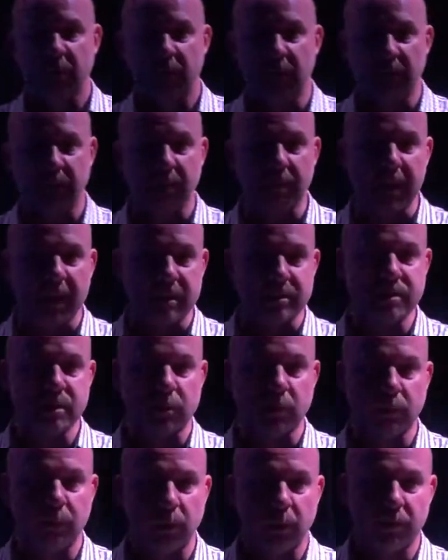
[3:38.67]
We have about
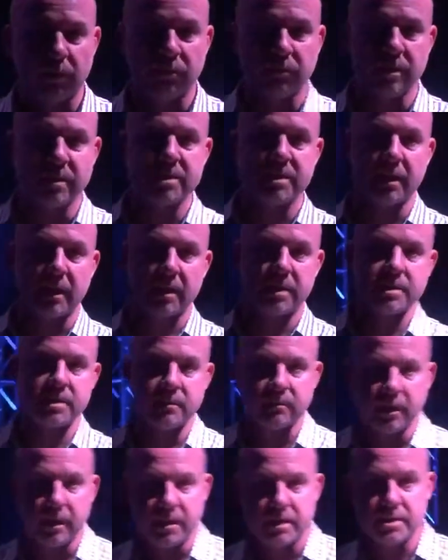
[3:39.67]
0.3 seconds
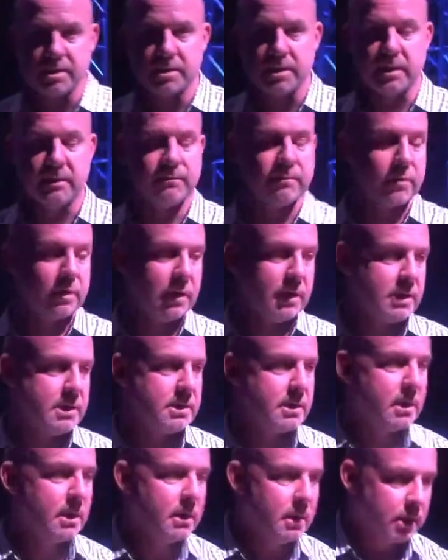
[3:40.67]
of latency for
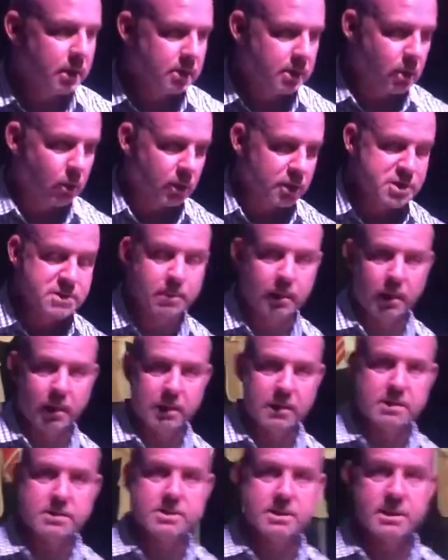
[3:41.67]
any
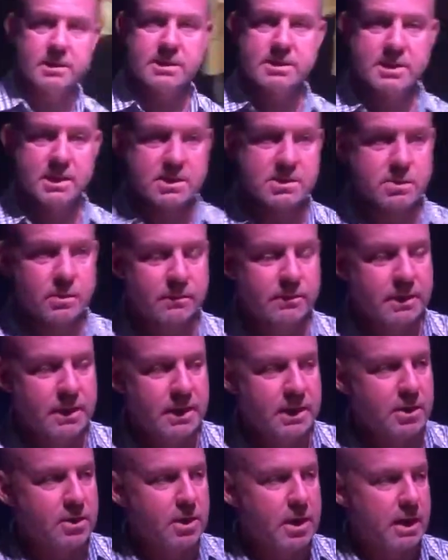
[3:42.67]
correspondence that exists over the
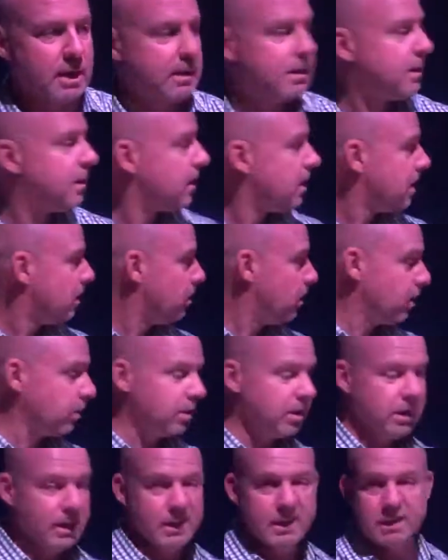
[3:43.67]
internet. We
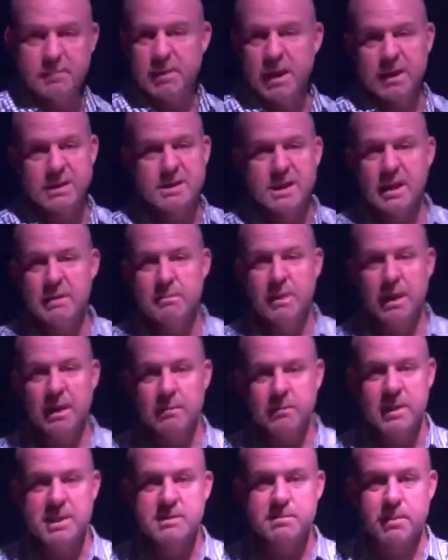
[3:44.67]
only need about 10
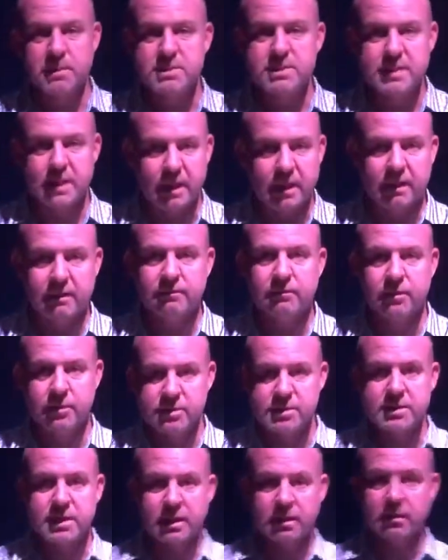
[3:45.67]
megabits per second for a
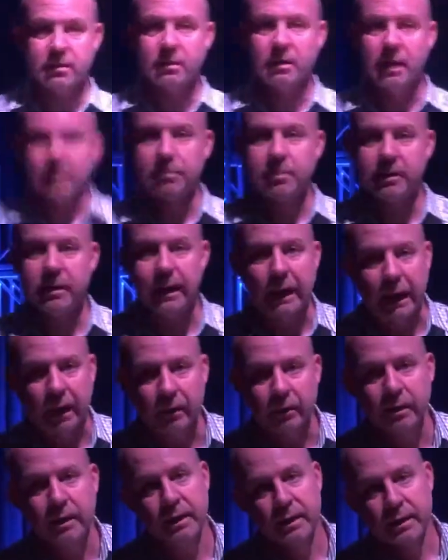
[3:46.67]
signal up and
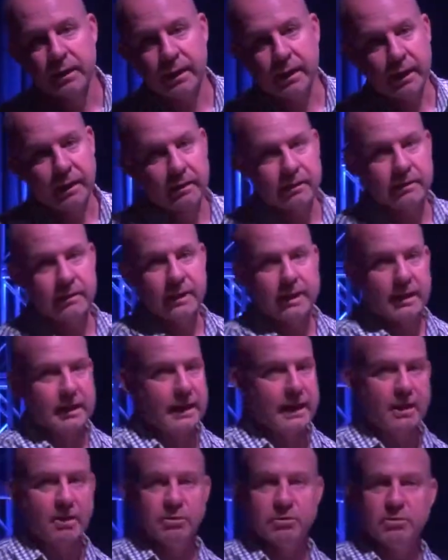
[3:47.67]
down, and that
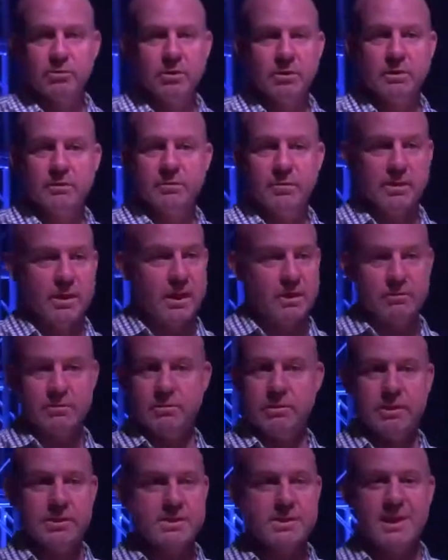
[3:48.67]
allows really for that
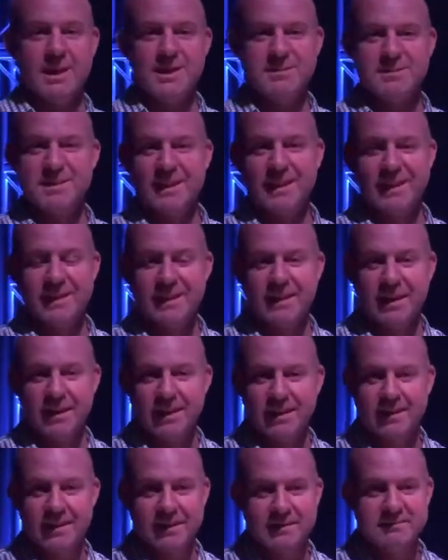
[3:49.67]
real-time
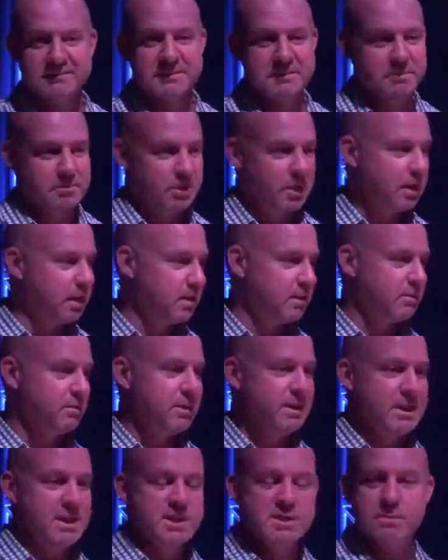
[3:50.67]
dialogue and bringing
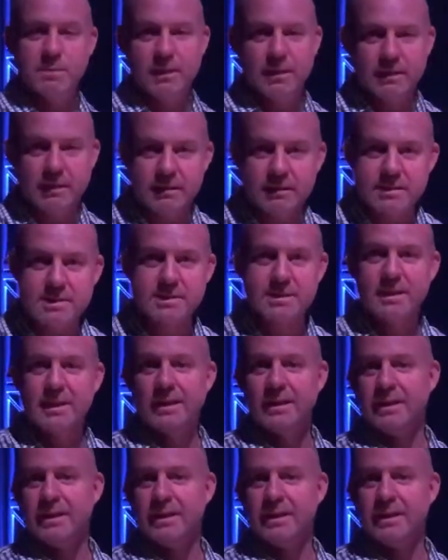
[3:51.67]
3D speakers